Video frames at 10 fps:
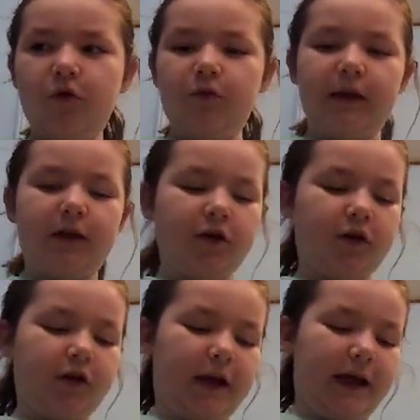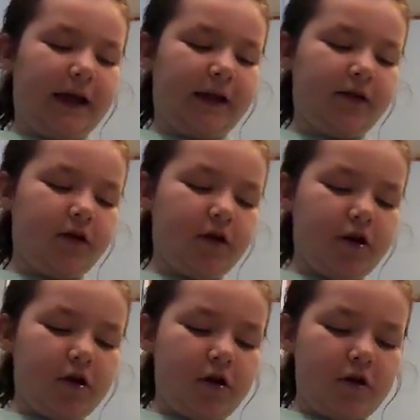we could add
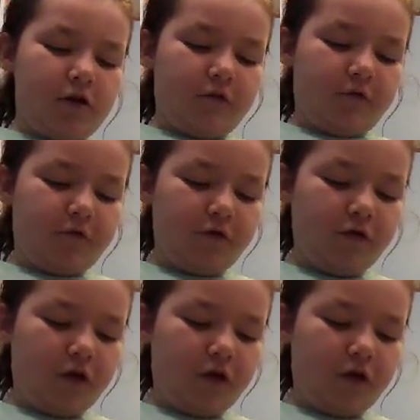food